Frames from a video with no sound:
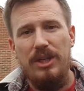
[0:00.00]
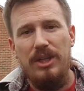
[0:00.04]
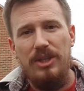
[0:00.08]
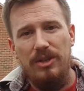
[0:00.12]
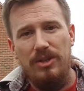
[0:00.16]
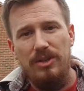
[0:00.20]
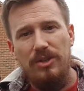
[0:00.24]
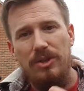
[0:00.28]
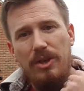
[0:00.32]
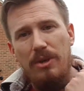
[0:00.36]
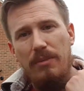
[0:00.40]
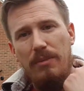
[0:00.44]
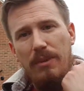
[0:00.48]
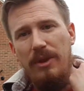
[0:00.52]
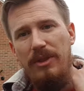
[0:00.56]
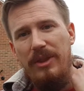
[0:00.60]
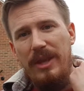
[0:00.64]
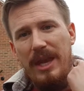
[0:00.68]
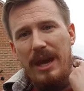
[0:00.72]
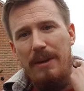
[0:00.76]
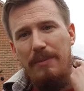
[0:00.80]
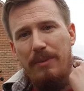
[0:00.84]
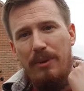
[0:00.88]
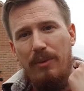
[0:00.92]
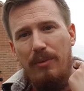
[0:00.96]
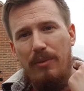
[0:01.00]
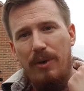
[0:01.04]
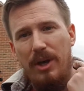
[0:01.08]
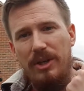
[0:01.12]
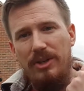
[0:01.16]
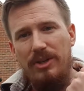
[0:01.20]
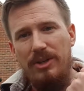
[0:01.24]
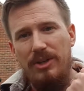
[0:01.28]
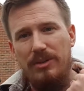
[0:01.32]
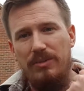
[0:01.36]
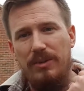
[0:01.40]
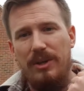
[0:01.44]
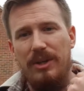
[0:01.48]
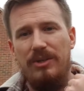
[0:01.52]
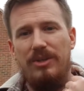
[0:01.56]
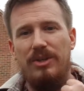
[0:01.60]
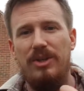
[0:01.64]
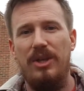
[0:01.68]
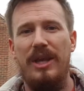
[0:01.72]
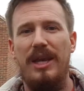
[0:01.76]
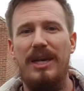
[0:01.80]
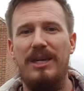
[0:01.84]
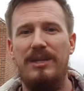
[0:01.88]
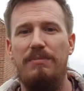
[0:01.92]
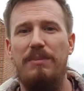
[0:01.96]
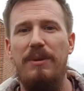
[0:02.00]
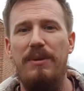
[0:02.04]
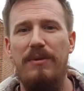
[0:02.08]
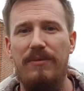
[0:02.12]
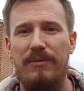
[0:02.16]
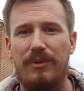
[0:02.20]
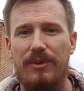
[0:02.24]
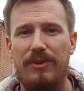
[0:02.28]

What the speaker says: it does come on the Apple Watch as well, so that's been